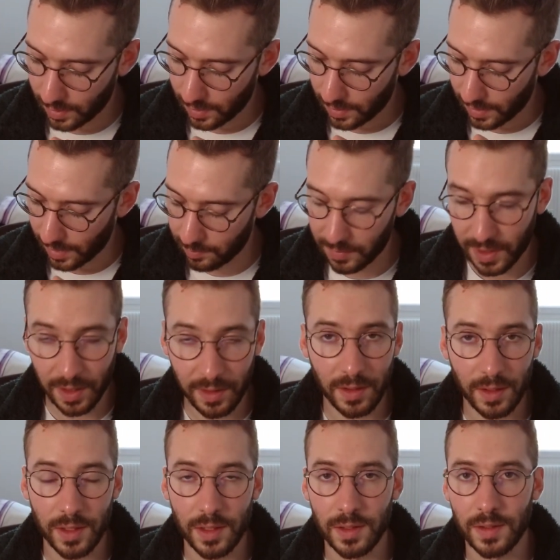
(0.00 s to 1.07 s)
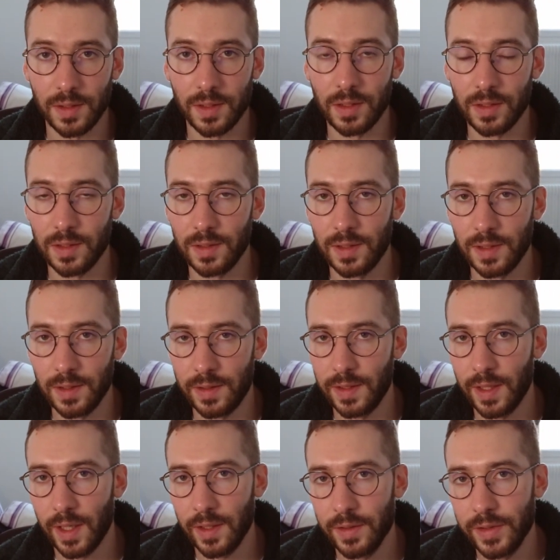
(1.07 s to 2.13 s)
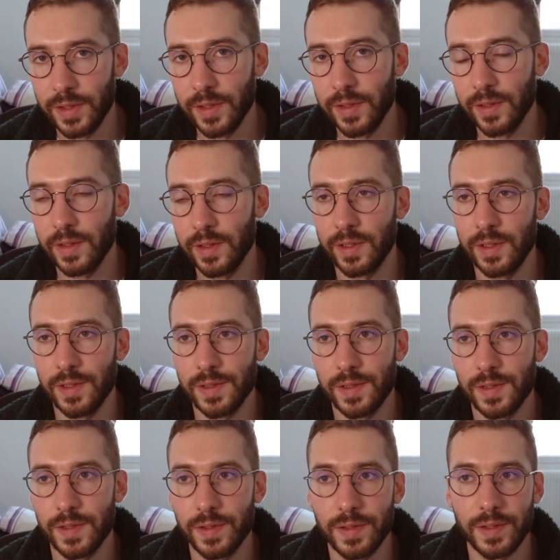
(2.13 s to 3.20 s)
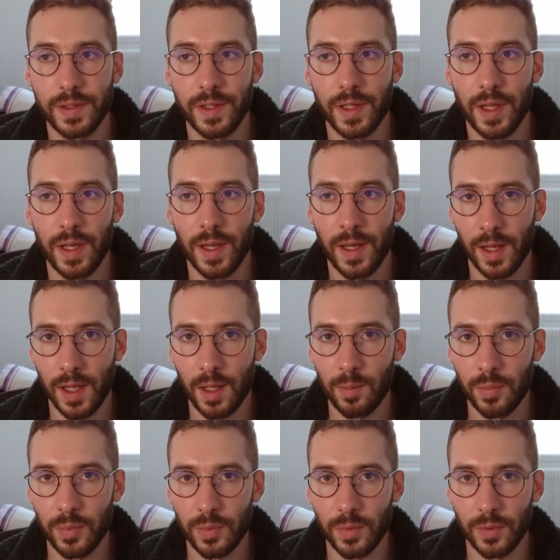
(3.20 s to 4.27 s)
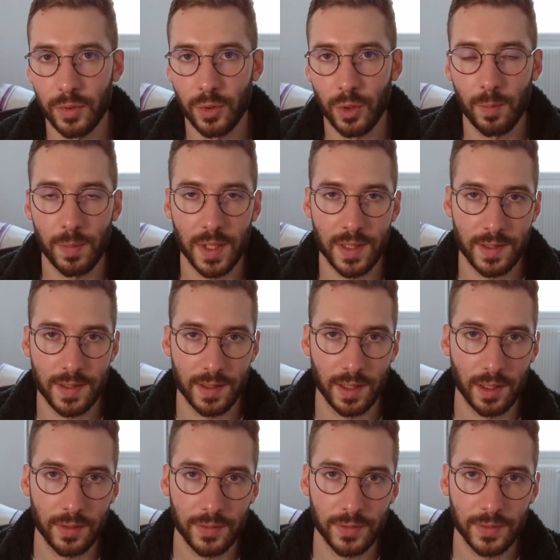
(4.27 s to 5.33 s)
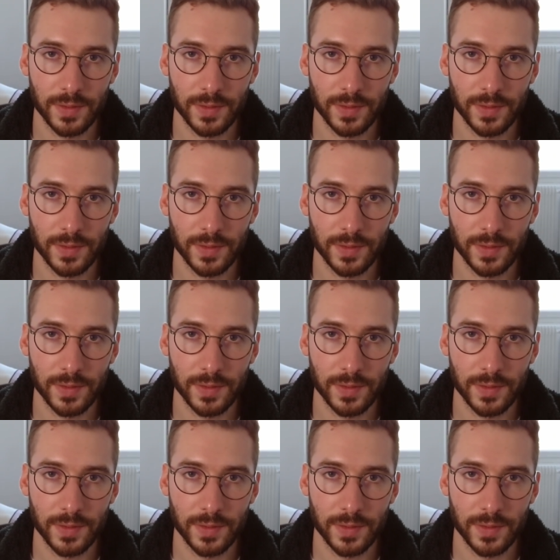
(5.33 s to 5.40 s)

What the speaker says: I'm kind of, the idea is help your past self,